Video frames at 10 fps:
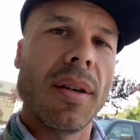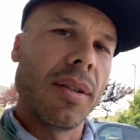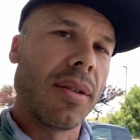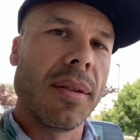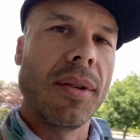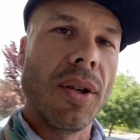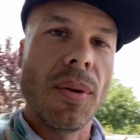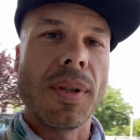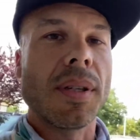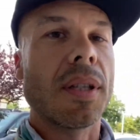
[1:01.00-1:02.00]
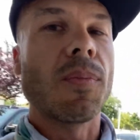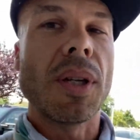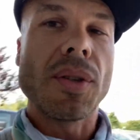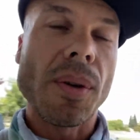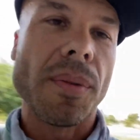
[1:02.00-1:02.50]
as new as 6
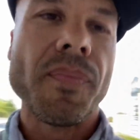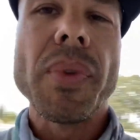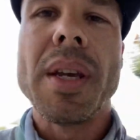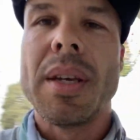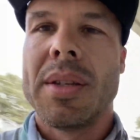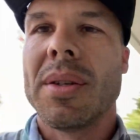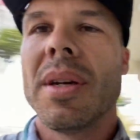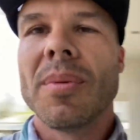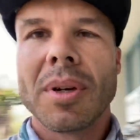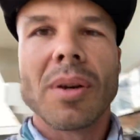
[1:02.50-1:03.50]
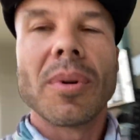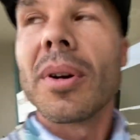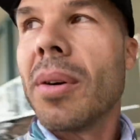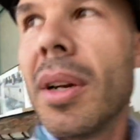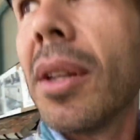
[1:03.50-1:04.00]
months old. So here we go, we're
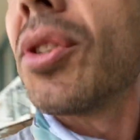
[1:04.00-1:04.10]
going into the